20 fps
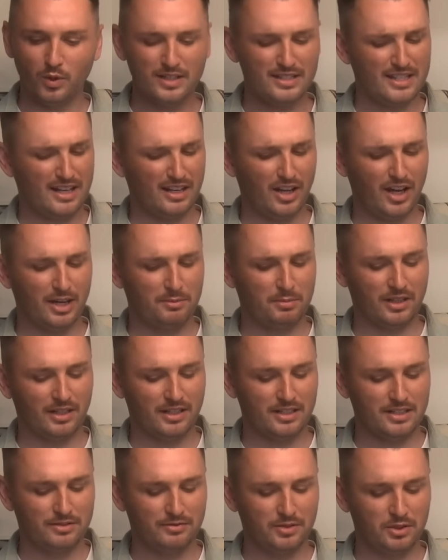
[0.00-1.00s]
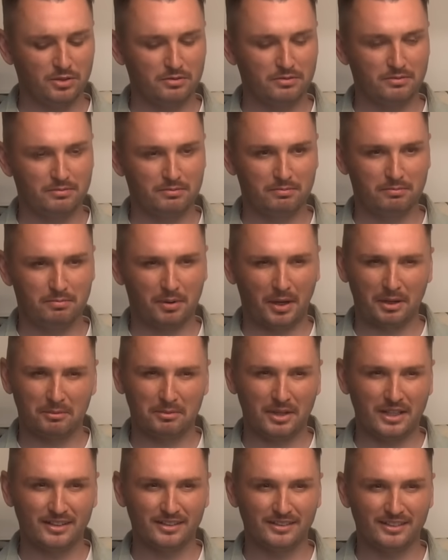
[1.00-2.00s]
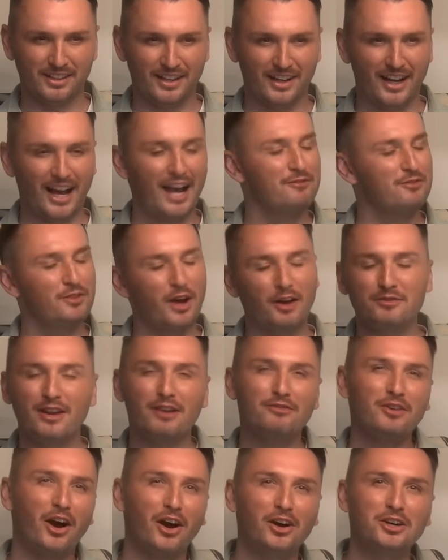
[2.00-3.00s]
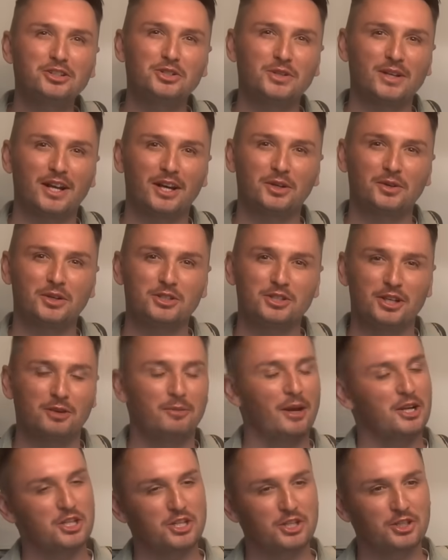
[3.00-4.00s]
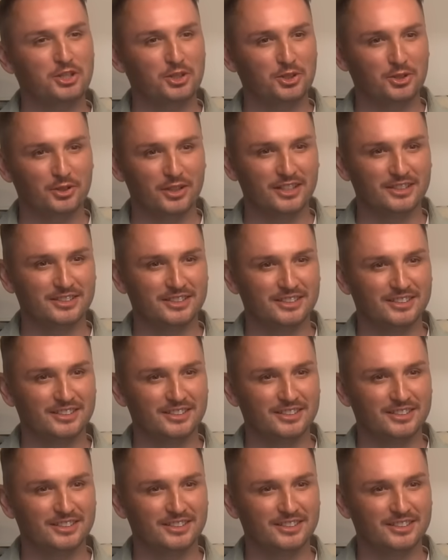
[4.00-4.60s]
What is it like being interviewed by me? I have, I've never asked you that question. I'm actually curious.